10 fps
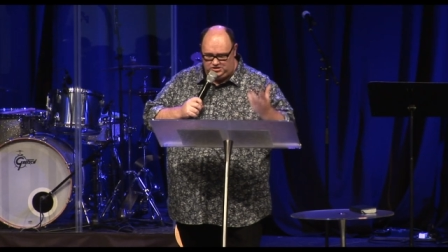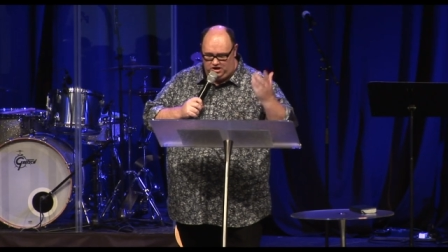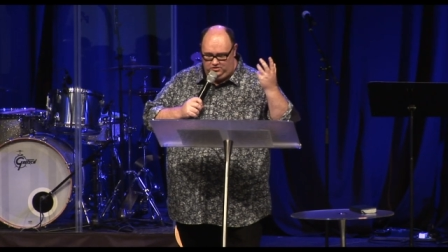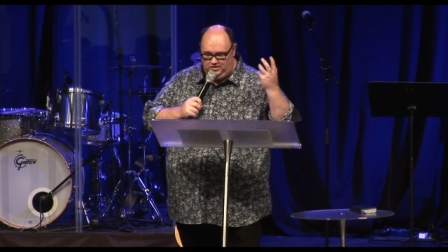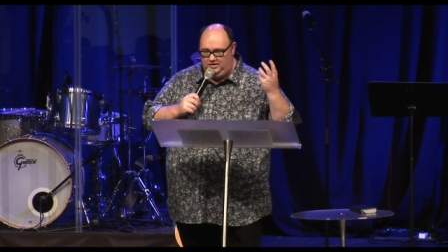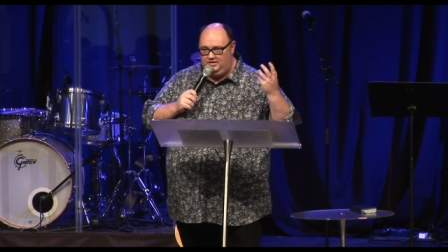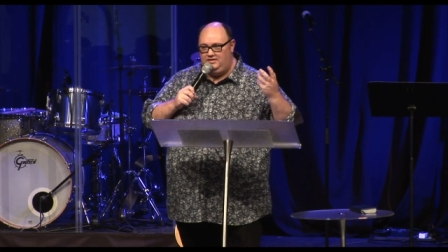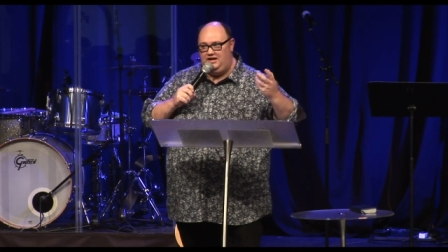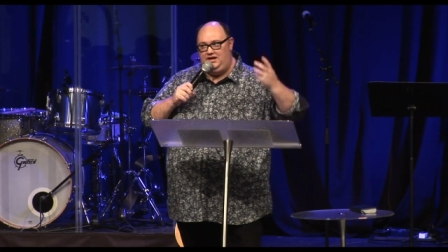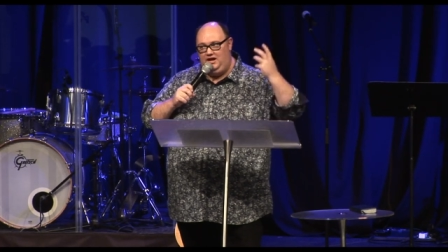So
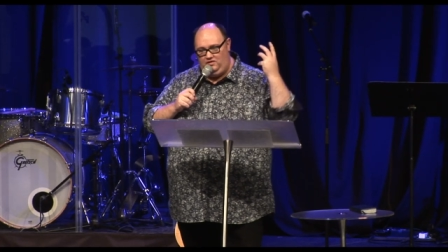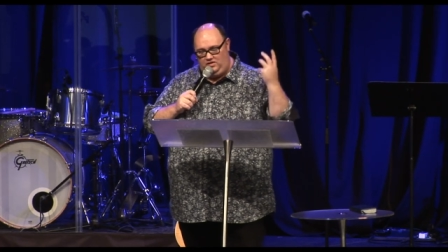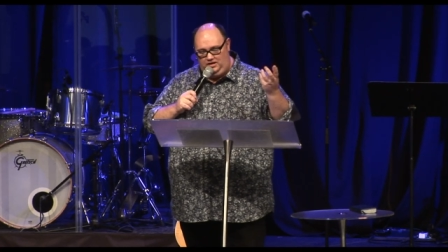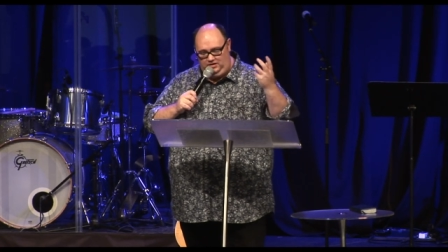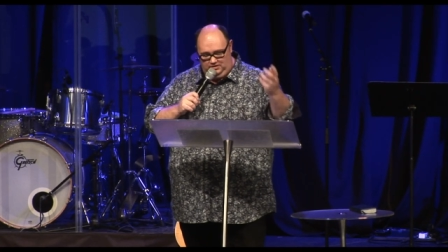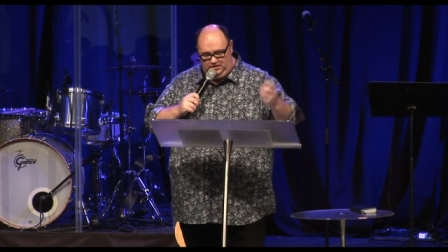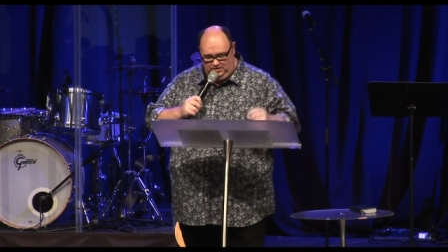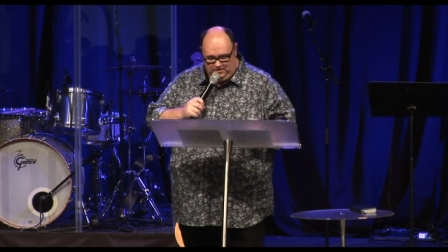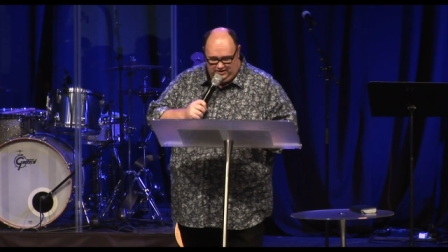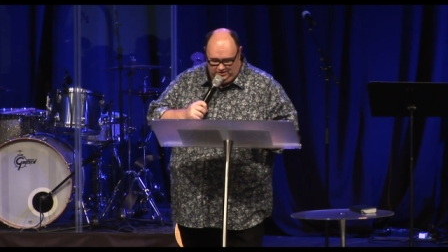they get the,
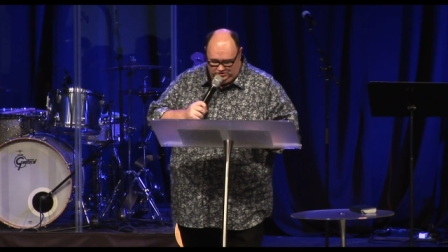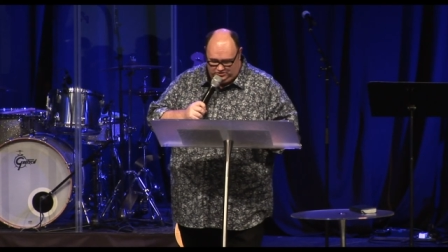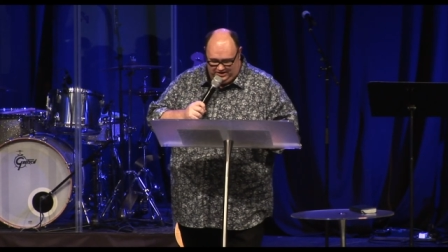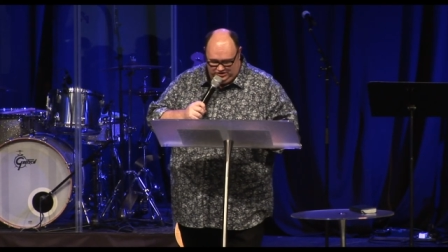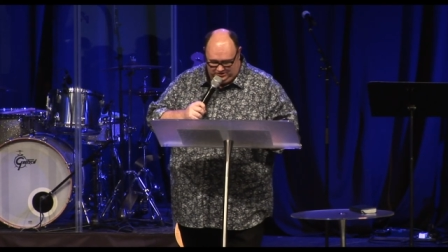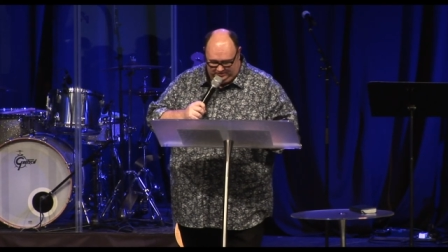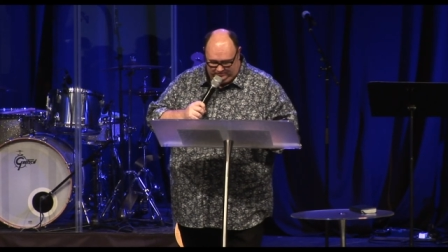the illustration.